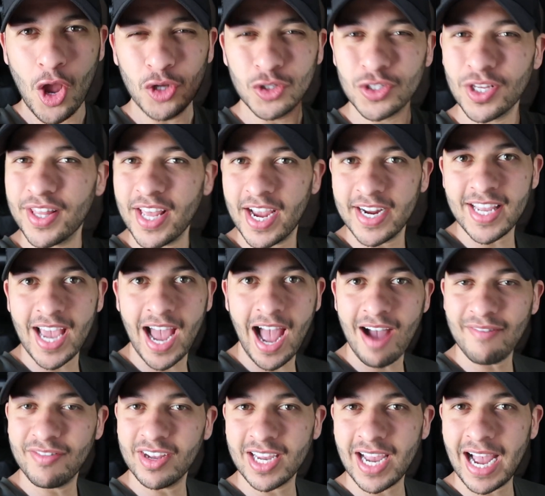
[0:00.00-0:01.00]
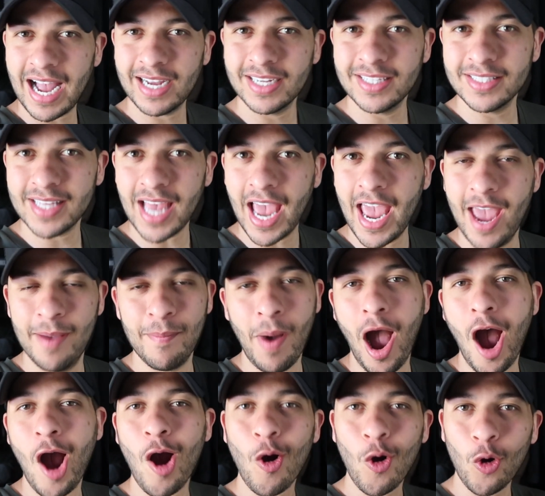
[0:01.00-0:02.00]
So there you have it, guys. Um,
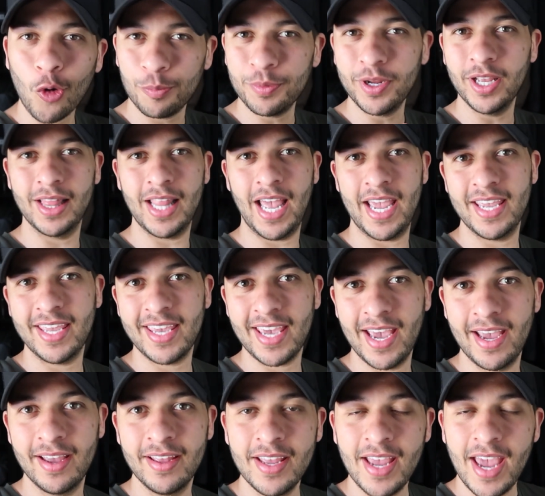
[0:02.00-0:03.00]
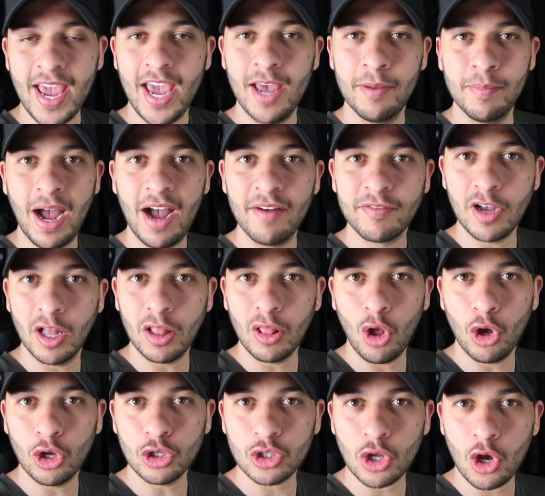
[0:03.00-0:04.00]
I hope you like it. Um, I've got
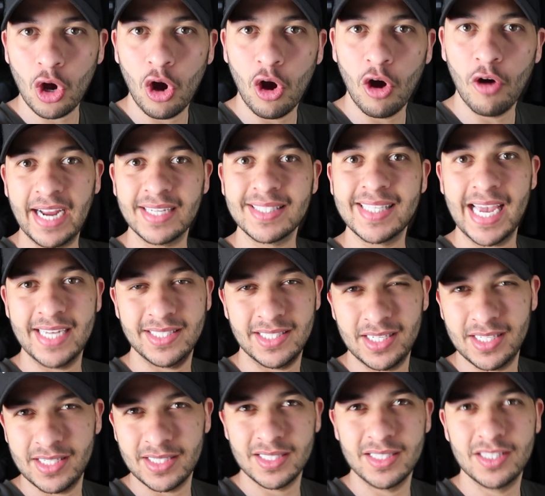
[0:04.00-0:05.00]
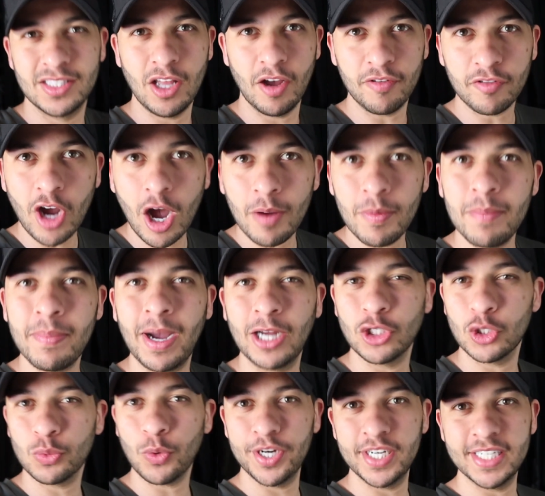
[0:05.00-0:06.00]
lots of accessories and stuff coming, but I
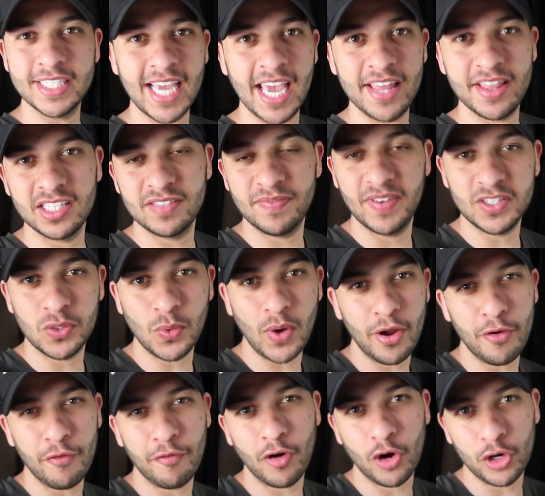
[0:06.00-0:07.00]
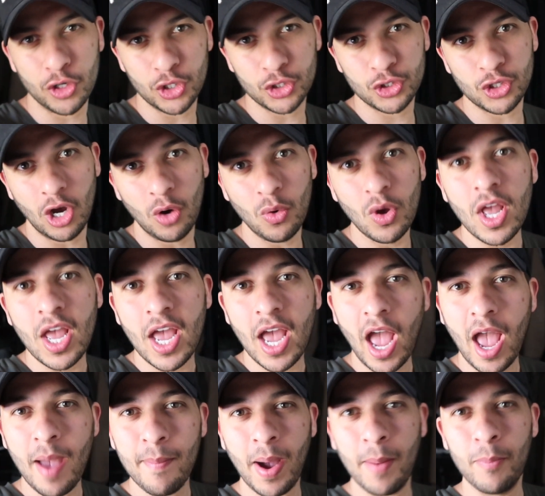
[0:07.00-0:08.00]
just wanted to get this video out for you. So
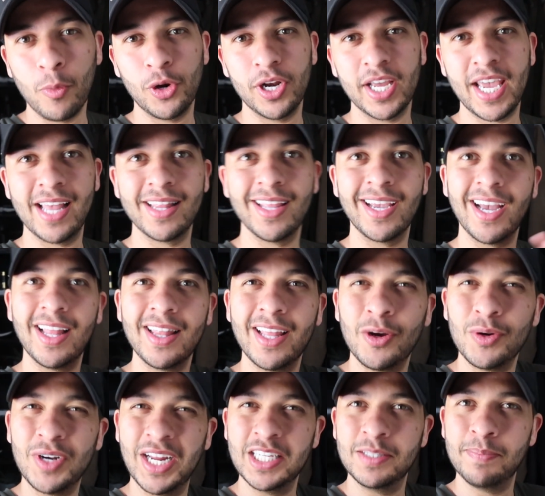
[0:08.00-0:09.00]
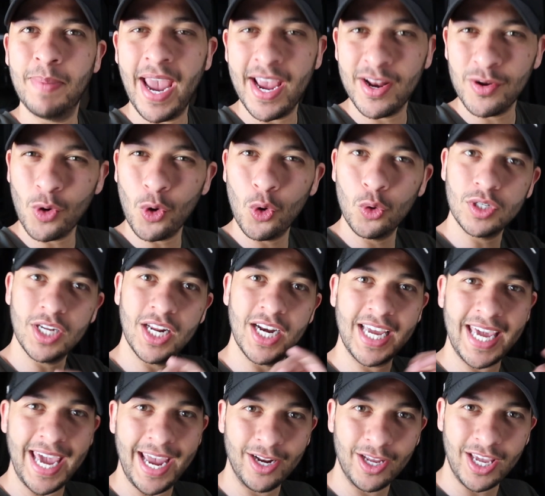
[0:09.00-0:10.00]
um, I'm gonna get like a little nice pen holder,
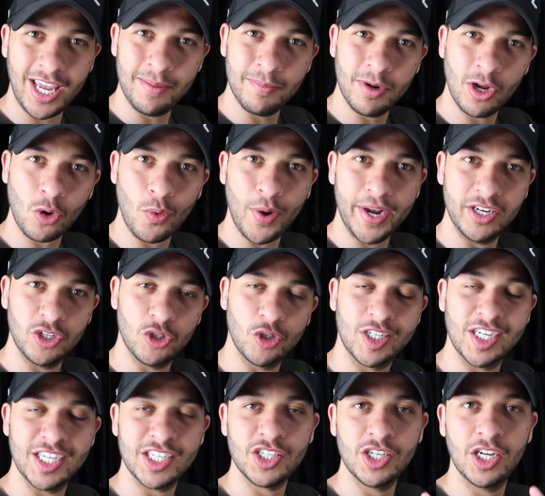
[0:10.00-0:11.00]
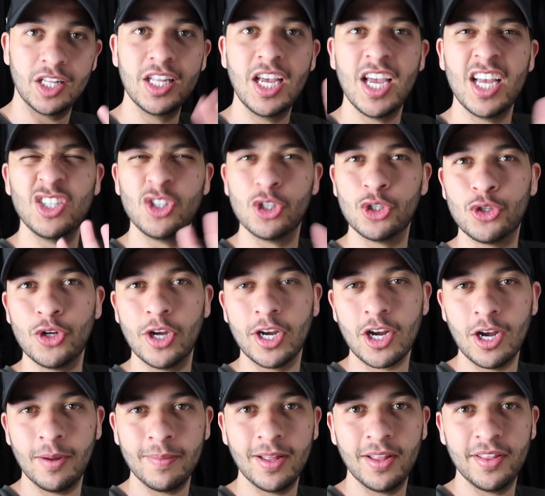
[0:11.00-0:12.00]
again, keeping it quite traditional, and just do a
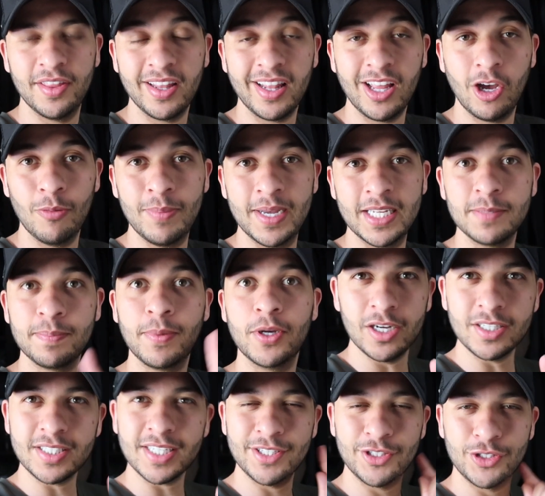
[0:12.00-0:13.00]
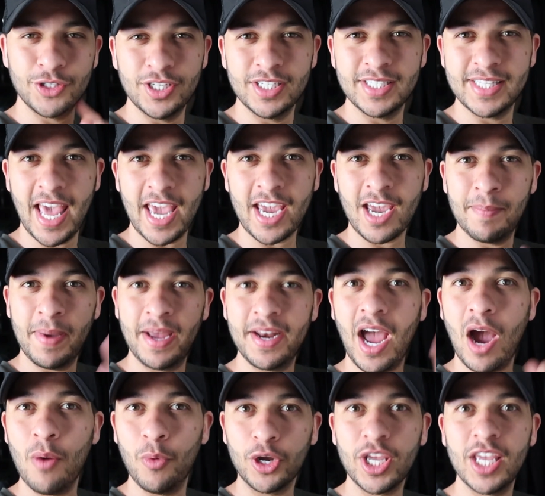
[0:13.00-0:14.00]
couple of the little bits. But as soon as they come in,
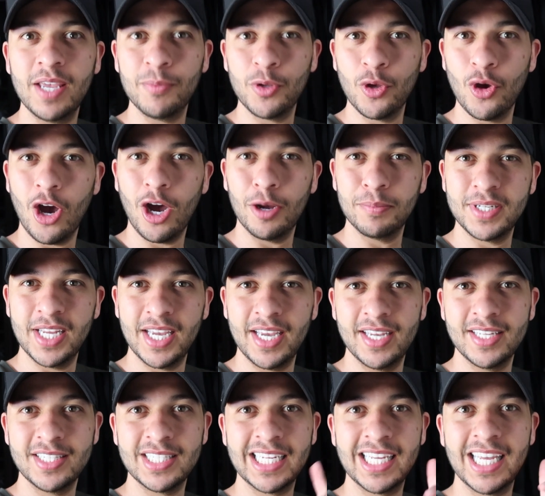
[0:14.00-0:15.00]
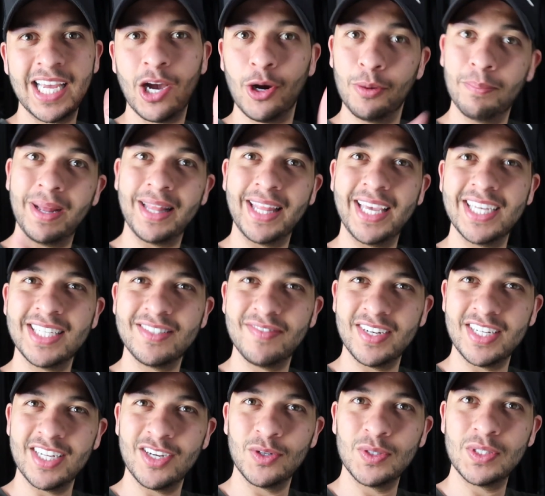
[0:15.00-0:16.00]
I will keep you updated on my latest
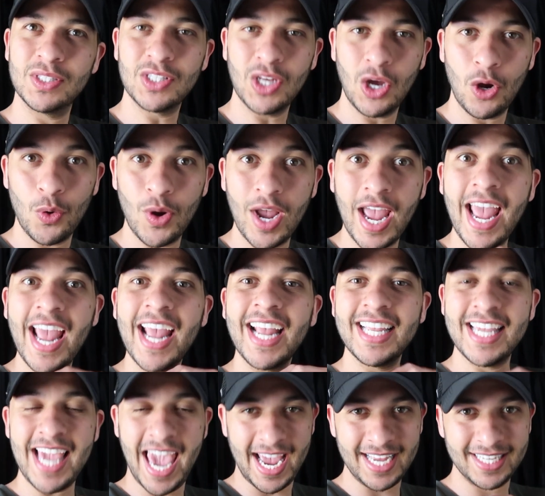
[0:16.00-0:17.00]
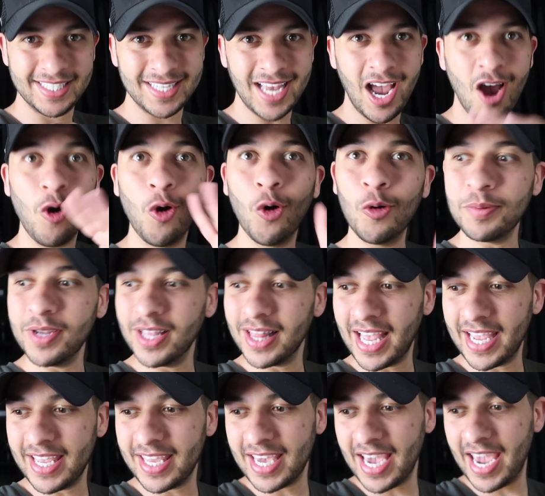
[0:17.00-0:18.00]
videos. So yes, I hope you
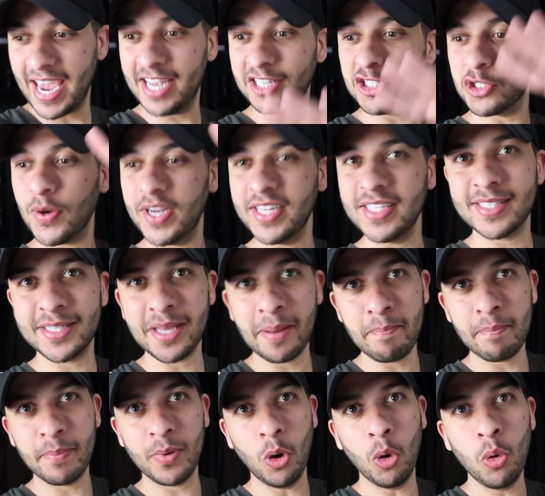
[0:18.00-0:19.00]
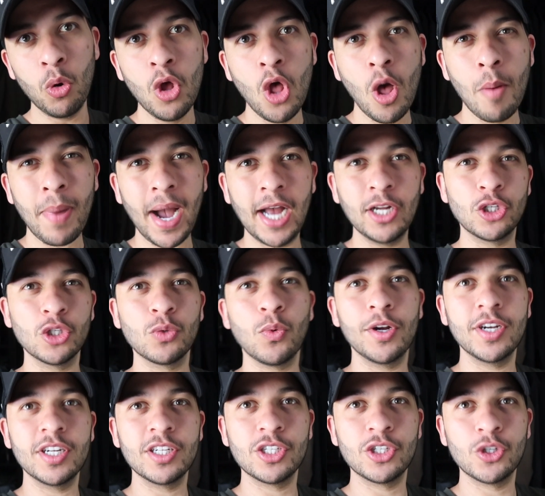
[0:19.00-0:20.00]
like it. It's quite simple, but I just
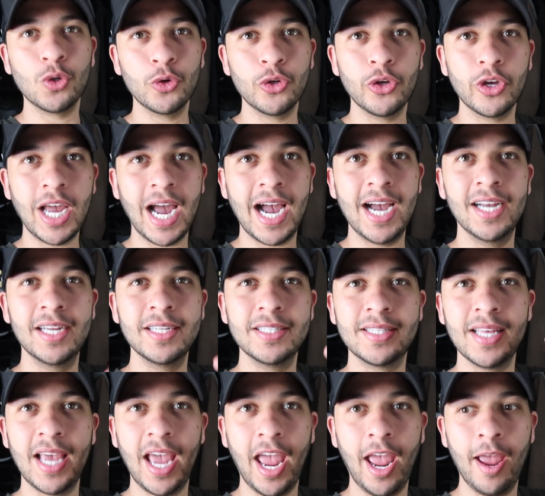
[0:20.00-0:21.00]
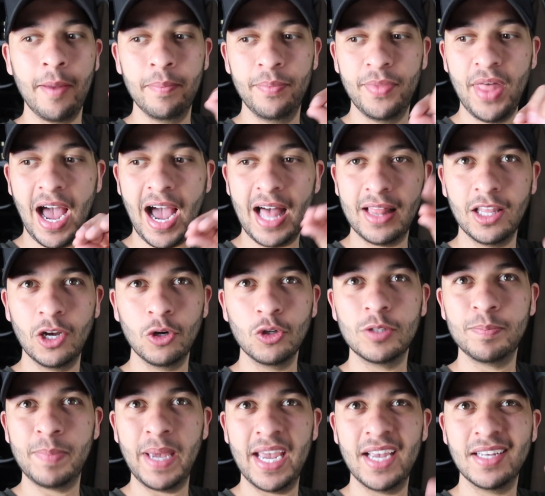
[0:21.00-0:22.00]
wanted to show you guys um, that a little
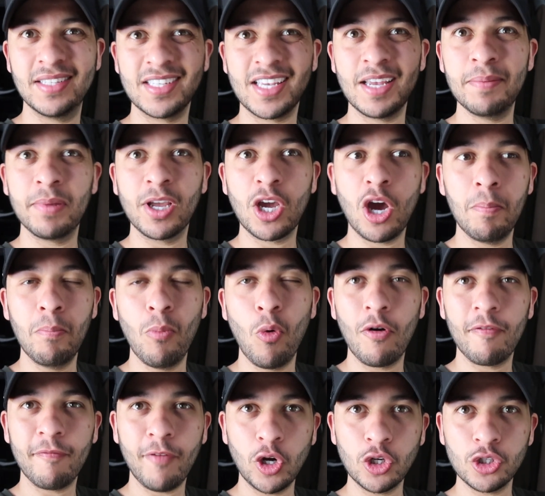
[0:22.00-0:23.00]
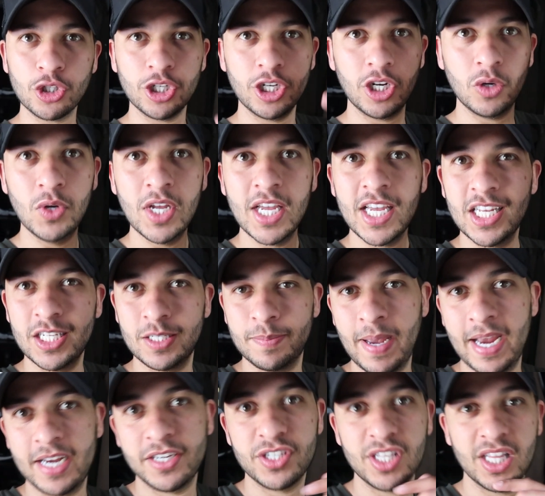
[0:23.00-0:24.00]
space can become more functional,
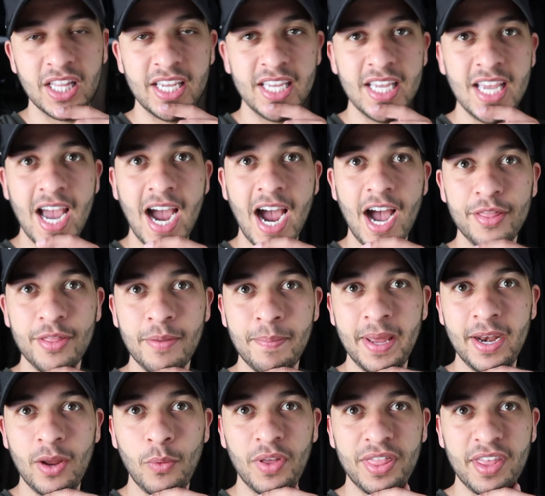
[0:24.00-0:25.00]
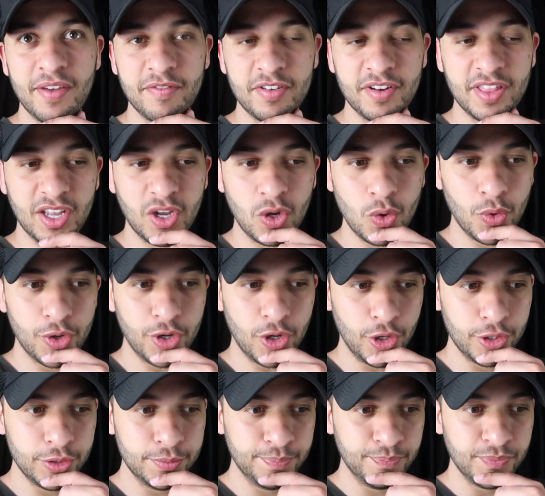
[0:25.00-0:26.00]
especially at the minute with everything going
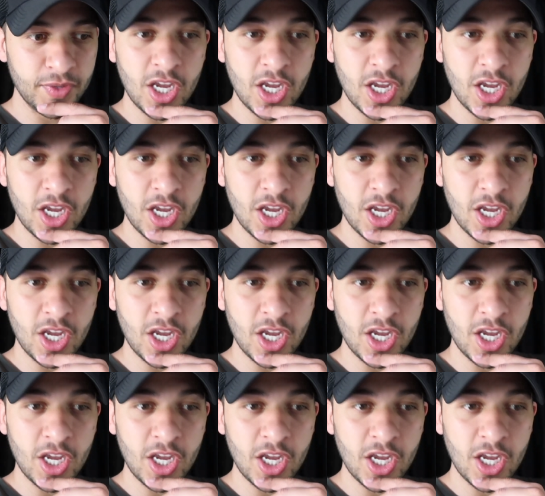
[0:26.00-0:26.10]
on.